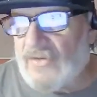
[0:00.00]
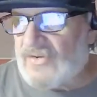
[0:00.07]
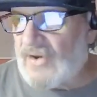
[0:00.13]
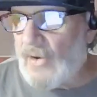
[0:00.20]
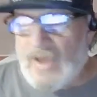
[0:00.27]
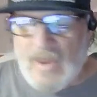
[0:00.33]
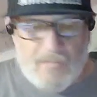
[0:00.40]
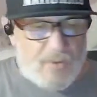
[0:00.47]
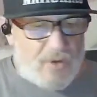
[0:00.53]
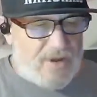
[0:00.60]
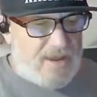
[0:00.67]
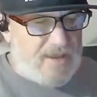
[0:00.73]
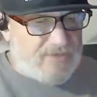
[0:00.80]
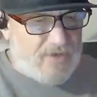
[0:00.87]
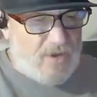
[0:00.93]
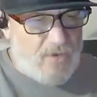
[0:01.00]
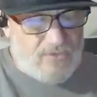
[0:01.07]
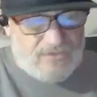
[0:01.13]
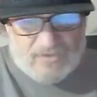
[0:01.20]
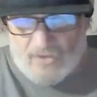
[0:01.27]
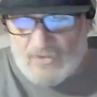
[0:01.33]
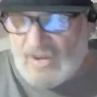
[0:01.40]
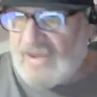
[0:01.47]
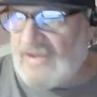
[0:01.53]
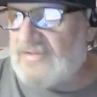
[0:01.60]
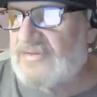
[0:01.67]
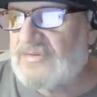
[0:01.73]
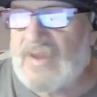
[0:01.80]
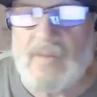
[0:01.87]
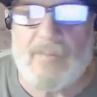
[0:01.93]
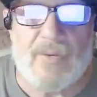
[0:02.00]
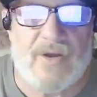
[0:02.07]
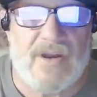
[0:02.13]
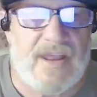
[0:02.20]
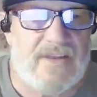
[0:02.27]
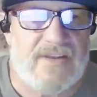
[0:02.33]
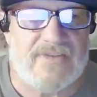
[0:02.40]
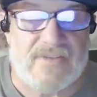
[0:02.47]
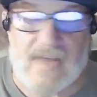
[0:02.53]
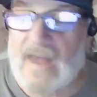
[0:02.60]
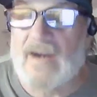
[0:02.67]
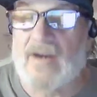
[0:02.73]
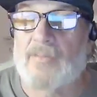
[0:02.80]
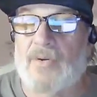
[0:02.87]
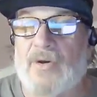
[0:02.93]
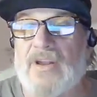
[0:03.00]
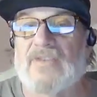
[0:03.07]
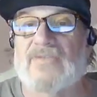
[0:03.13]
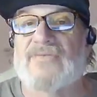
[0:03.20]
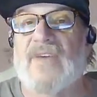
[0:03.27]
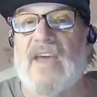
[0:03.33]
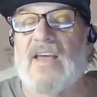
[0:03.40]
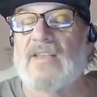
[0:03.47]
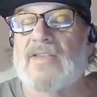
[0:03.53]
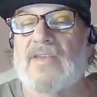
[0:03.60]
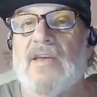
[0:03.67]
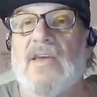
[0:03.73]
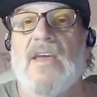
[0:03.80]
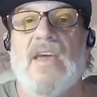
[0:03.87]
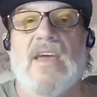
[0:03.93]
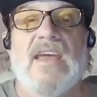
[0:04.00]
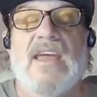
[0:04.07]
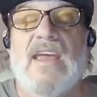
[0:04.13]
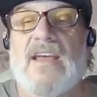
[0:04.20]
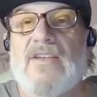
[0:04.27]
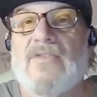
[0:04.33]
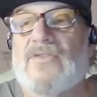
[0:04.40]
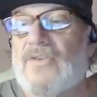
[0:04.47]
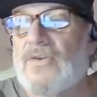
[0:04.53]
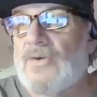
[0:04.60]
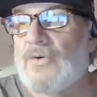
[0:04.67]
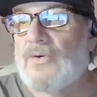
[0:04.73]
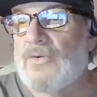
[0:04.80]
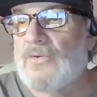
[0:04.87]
So he put it. So so he's he put he decided to put his faith into